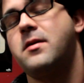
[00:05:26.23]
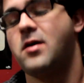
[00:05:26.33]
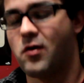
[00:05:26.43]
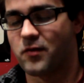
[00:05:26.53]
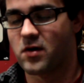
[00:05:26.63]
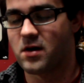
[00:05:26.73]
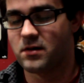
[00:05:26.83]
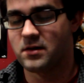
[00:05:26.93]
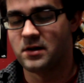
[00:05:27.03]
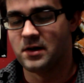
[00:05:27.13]

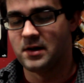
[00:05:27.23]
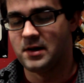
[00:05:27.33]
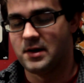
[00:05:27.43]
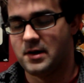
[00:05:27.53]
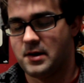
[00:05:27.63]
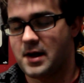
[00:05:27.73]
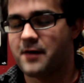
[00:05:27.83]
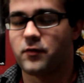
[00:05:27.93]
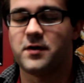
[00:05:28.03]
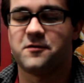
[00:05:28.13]
overall, I
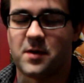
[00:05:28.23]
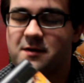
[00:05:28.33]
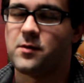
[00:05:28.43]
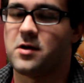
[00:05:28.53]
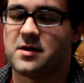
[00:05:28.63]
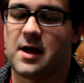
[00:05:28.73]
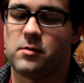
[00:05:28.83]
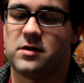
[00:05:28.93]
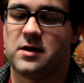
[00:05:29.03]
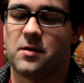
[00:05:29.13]
haven't really spent too much time
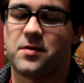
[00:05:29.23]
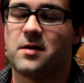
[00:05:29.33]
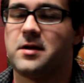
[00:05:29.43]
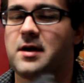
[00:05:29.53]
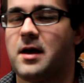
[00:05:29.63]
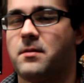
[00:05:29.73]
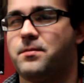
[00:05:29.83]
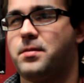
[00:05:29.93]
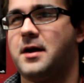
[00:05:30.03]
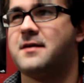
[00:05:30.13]
with it. I'll probably
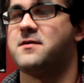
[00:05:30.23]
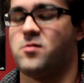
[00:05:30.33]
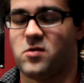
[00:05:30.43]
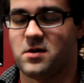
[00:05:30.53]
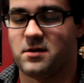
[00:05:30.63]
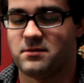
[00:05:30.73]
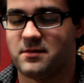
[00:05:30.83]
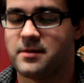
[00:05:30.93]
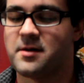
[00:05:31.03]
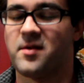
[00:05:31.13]
play it some more
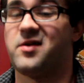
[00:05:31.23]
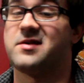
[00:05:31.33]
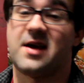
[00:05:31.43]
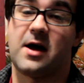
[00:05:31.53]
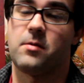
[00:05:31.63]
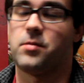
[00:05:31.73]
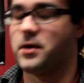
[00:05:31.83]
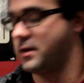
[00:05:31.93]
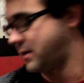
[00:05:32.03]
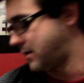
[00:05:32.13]
some other time, but